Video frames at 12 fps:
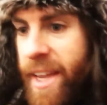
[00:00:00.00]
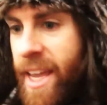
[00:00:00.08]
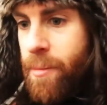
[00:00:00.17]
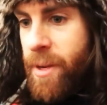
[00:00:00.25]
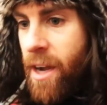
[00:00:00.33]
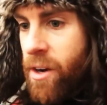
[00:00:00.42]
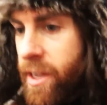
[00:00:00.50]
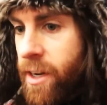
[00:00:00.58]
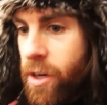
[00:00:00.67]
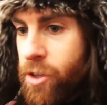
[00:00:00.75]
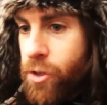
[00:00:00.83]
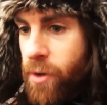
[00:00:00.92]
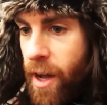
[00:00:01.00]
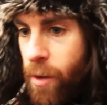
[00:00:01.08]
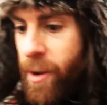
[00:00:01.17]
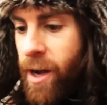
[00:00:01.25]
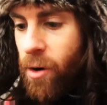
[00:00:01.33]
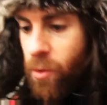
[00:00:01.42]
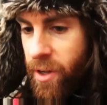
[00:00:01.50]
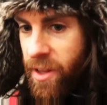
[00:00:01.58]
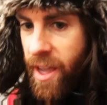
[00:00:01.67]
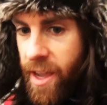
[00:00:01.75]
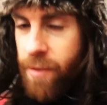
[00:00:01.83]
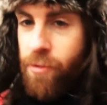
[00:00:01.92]
I came down here to help out with
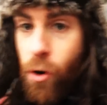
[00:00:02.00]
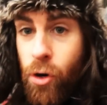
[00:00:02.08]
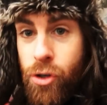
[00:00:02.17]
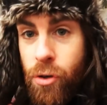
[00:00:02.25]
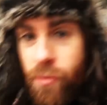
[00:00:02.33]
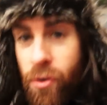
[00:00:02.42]
a photo shoot